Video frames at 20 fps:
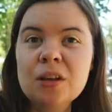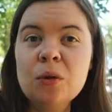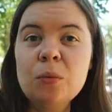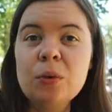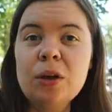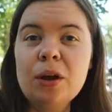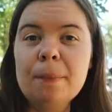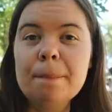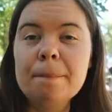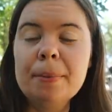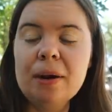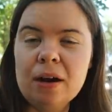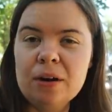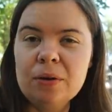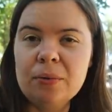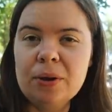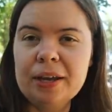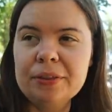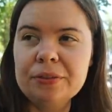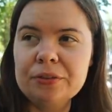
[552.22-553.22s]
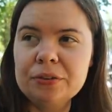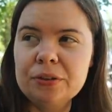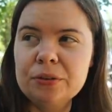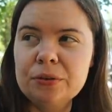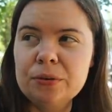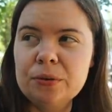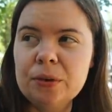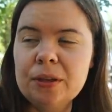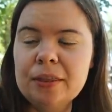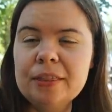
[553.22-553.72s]
We are partway
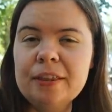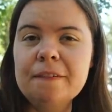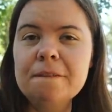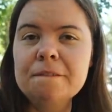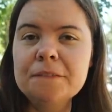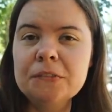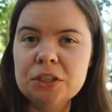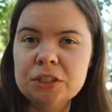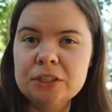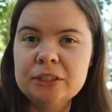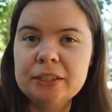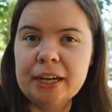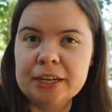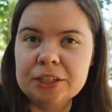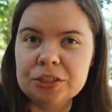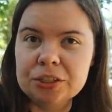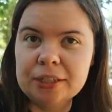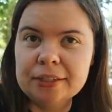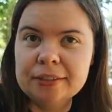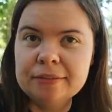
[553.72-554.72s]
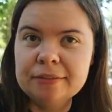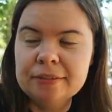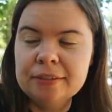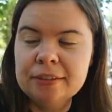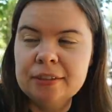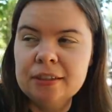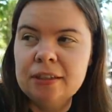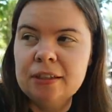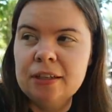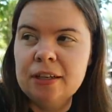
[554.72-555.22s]
through the first section
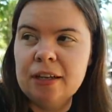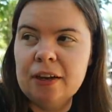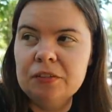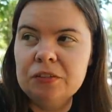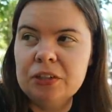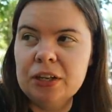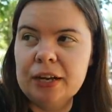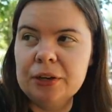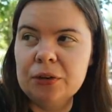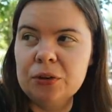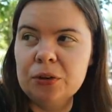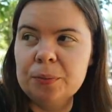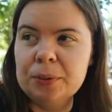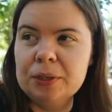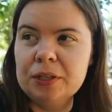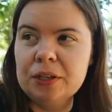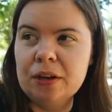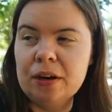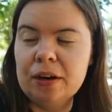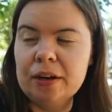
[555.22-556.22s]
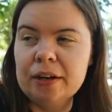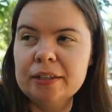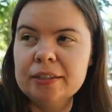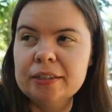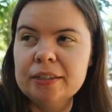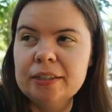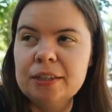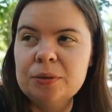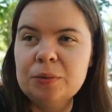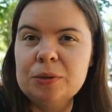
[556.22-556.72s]
of the Idaho BDR.
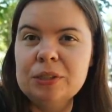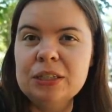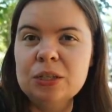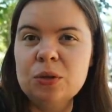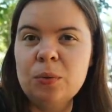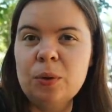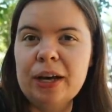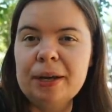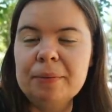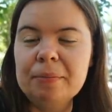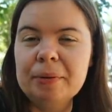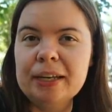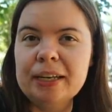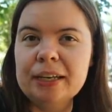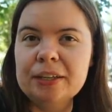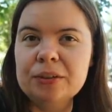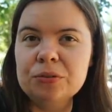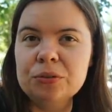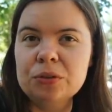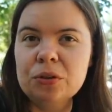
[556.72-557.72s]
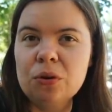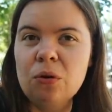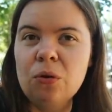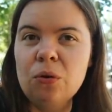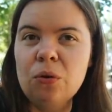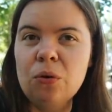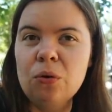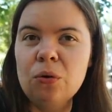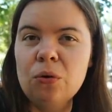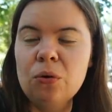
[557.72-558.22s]
We didn't quite make it through the
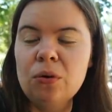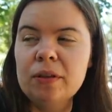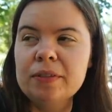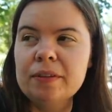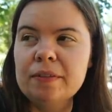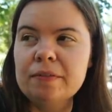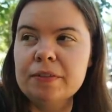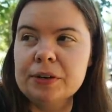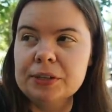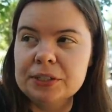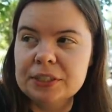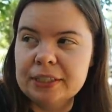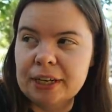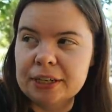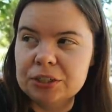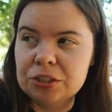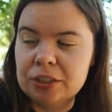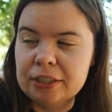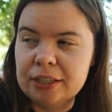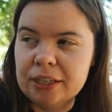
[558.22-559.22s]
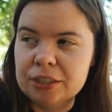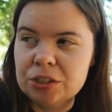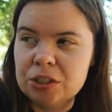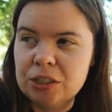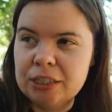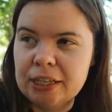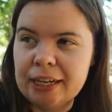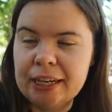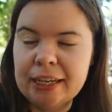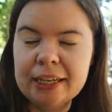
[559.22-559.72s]
whole of the first section
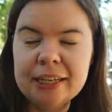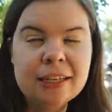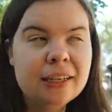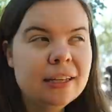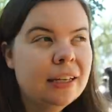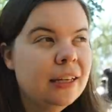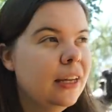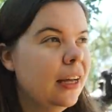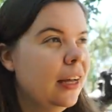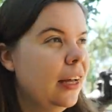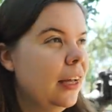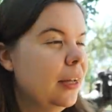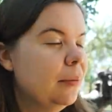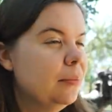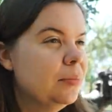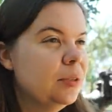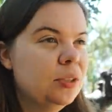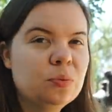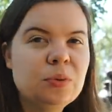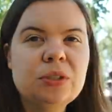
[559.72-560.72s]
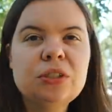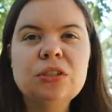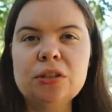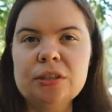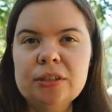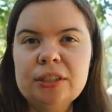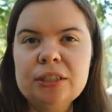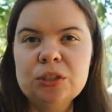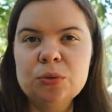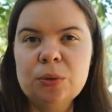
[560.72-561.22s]
yesterday. Since we
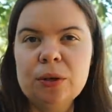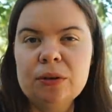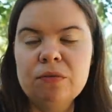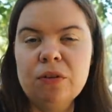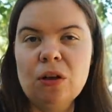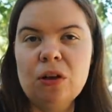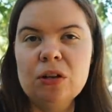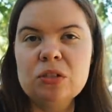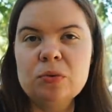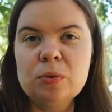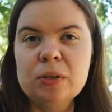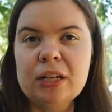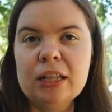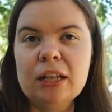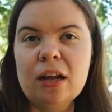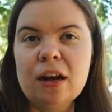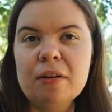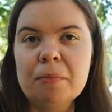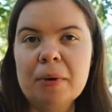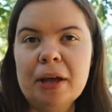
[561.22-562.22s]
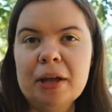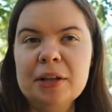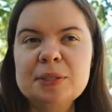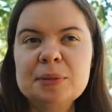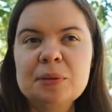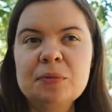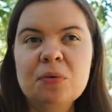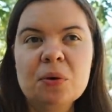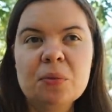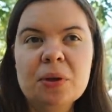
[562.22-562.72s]
started in Twin Falls, we did a lot of
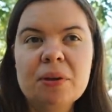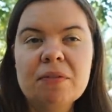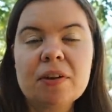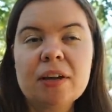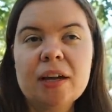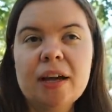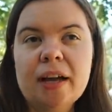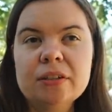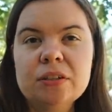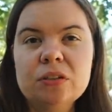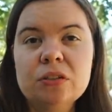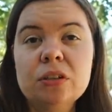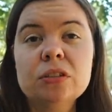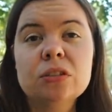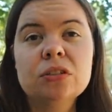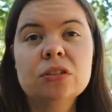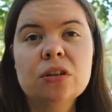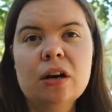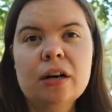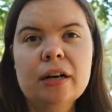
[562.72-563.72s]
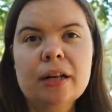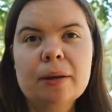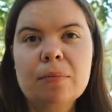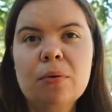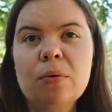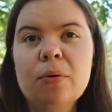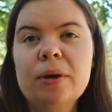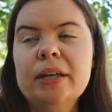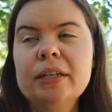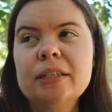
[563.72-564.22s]
miles before we even got to the starting
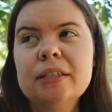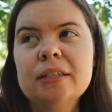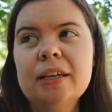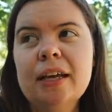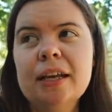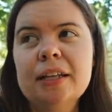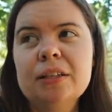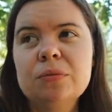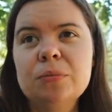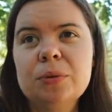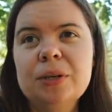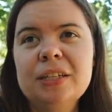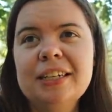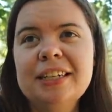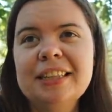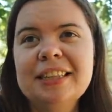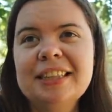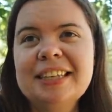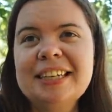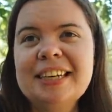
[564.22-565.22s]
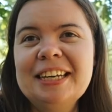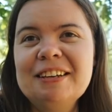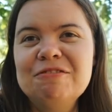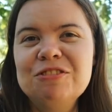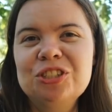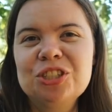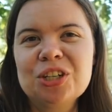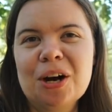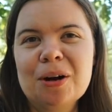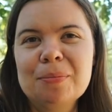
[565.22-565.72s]
point. And we didn't
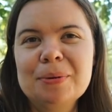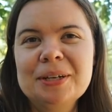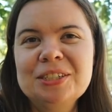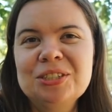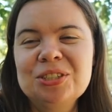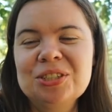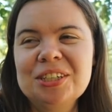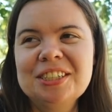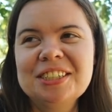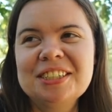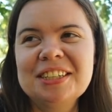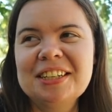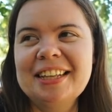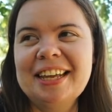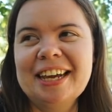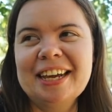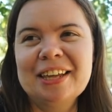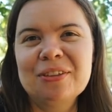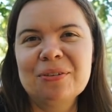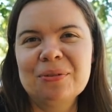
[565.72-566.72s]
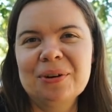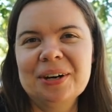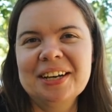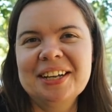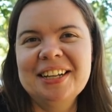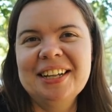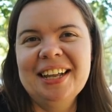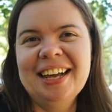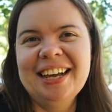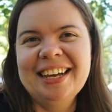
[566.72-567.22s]
leave Jarbage until like 3
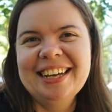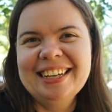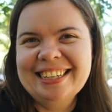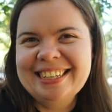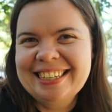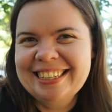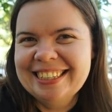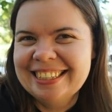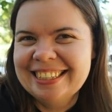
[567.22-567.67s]
o'clock.